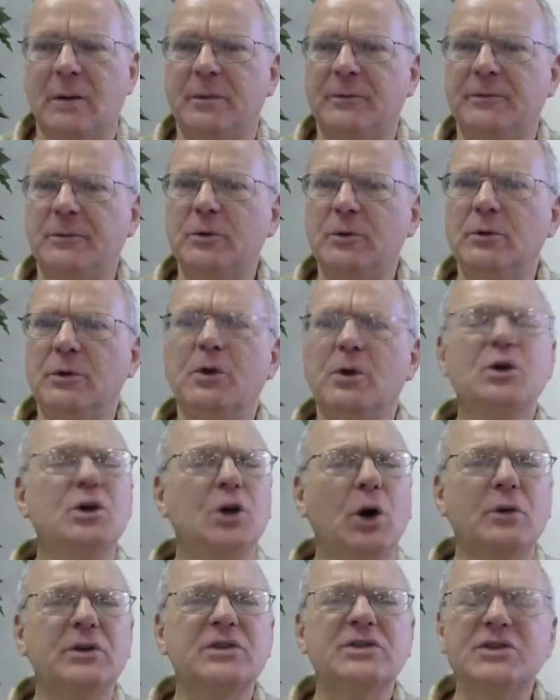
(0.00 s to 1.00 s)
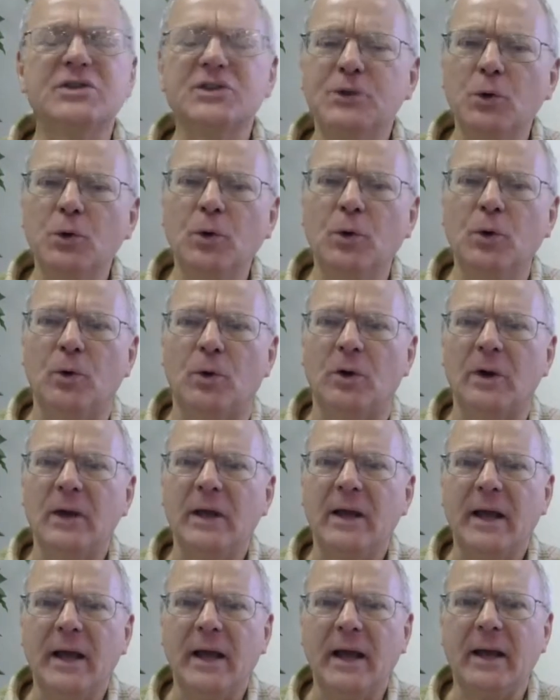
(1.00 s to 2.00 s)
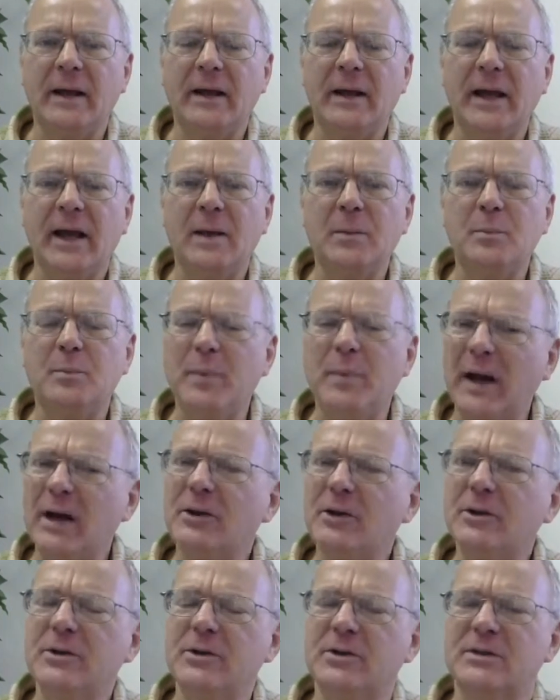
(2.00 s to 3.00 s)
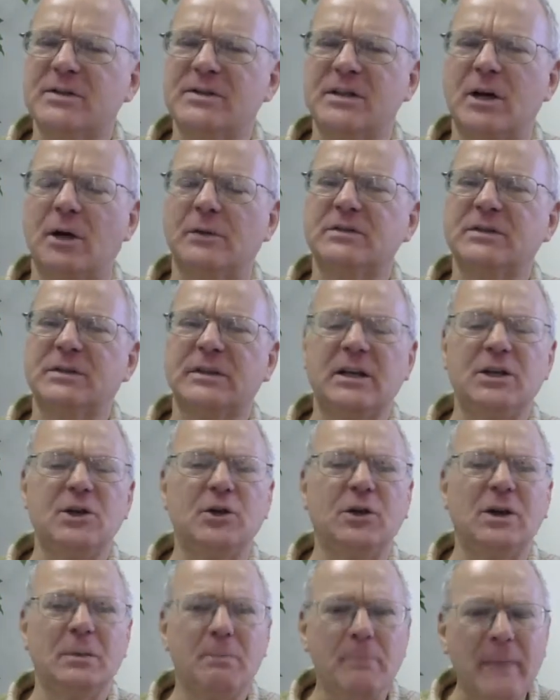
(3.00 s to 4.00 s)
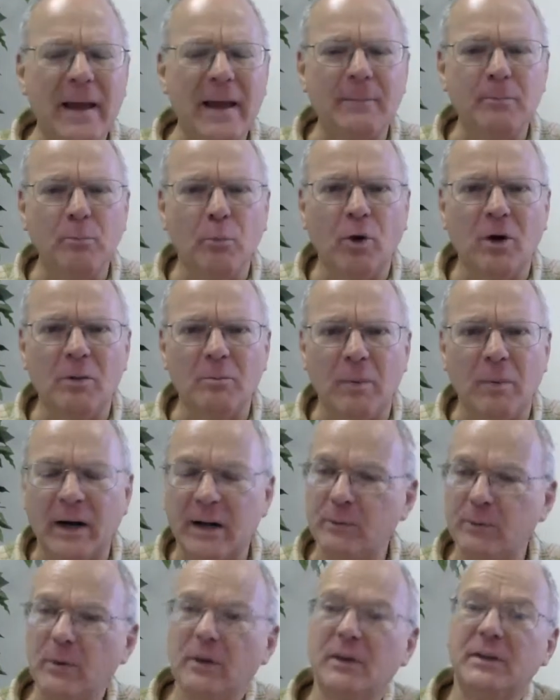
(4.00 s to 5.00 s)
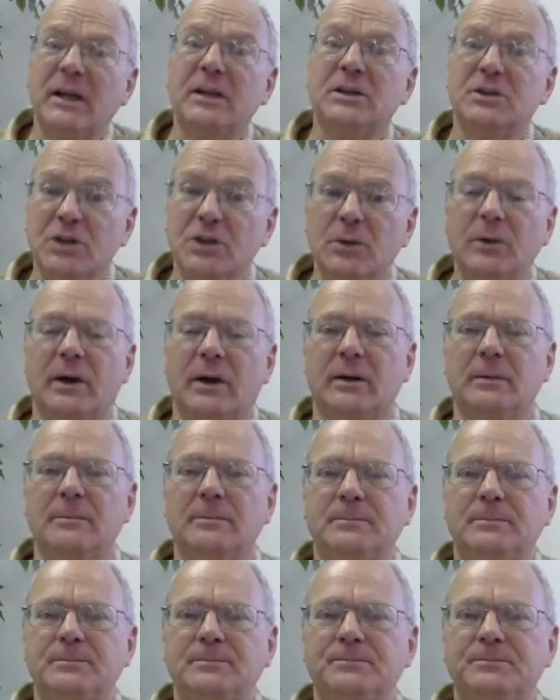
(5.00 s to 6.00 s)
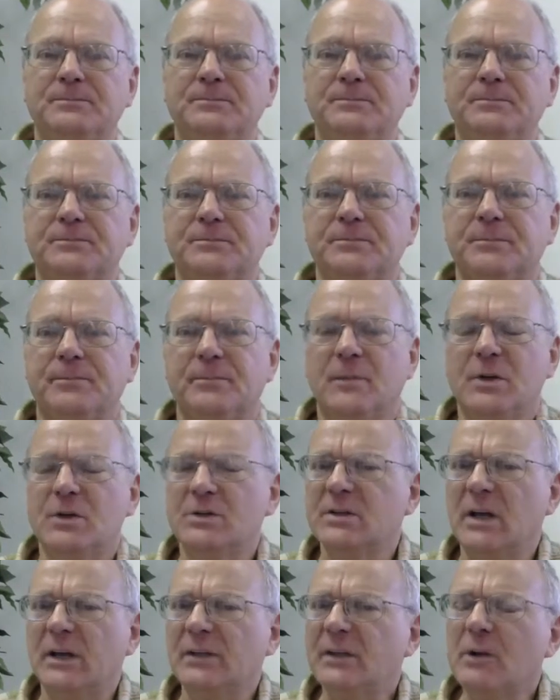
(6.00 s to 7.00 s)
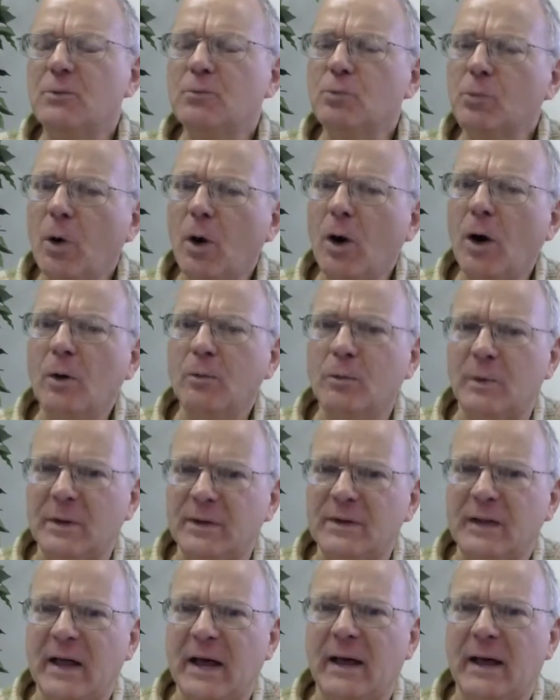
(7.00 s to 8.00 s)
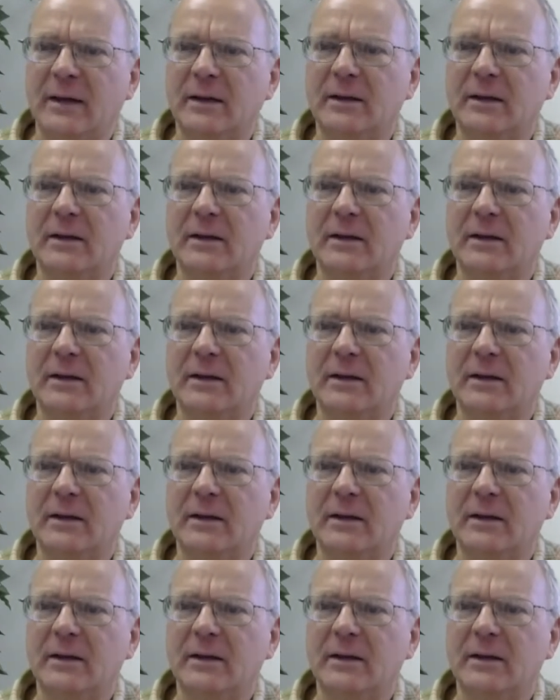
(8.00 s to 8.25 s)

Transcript: If you can go to school and better yourself so that you can make more money, well, then do it. There's nothing wrong with that.